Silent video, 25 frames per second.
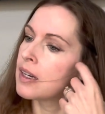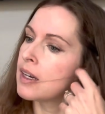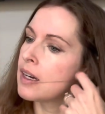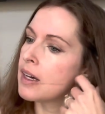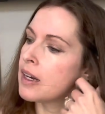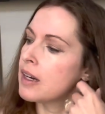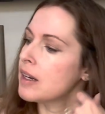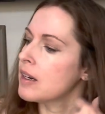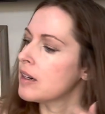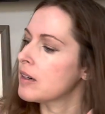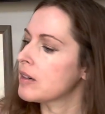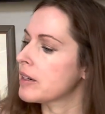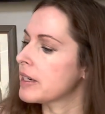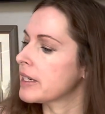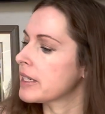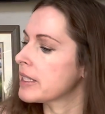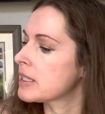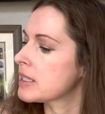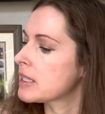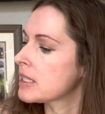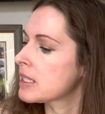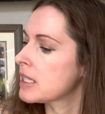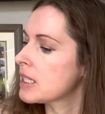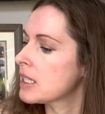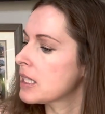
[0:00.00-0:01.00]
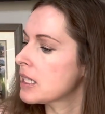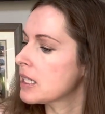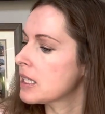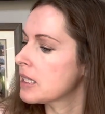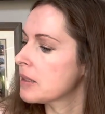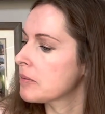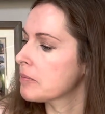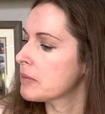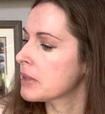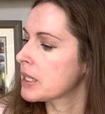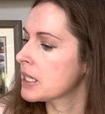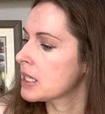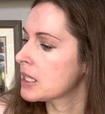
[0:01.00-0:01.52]
All right, let
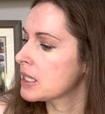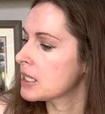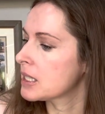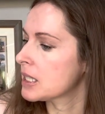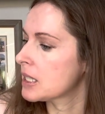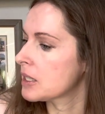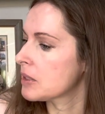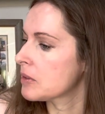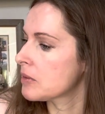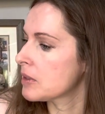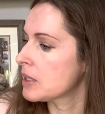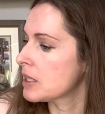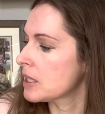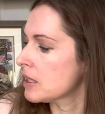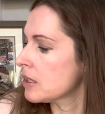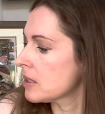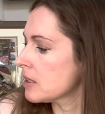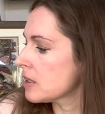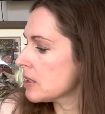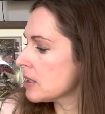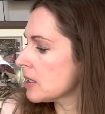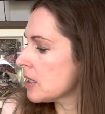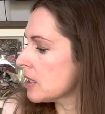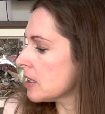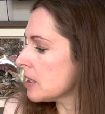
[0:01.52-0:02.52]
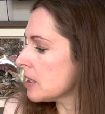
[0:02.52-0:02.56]
me see what else.